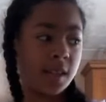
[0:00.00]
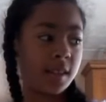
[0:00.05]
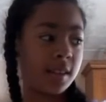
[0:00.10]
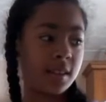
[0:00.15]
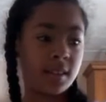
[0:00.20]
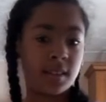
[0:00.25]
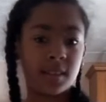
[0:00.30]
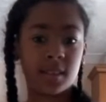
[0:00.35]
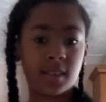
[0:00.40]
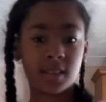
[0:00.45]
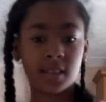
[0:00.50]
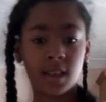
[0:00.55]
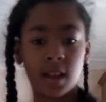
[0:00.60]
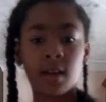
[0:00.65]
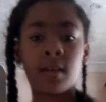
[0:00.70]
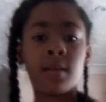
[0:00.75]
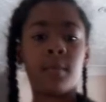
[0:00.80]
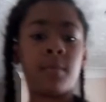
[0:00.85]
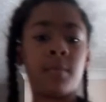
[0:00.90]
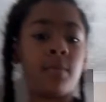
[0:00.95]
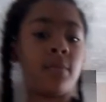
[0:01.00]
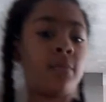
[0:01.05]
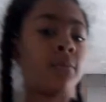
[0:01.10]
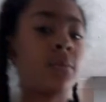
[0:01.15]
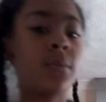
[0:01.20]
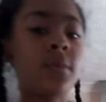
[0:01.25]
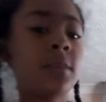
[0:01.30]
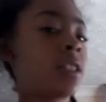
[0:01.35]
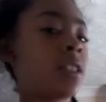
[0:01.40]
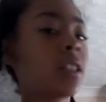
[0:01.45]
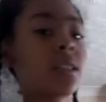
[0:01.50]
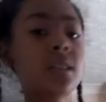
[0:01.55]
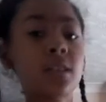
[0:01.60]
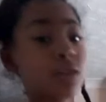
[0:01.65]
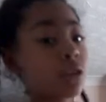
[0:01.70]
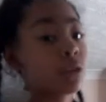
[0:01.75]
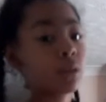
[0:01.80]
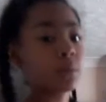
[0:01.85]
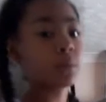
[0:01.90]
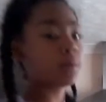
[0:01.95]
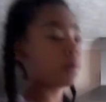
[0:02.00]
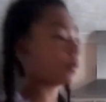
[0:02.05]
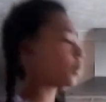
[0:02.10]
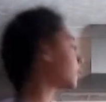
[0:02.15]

because I'm just a normal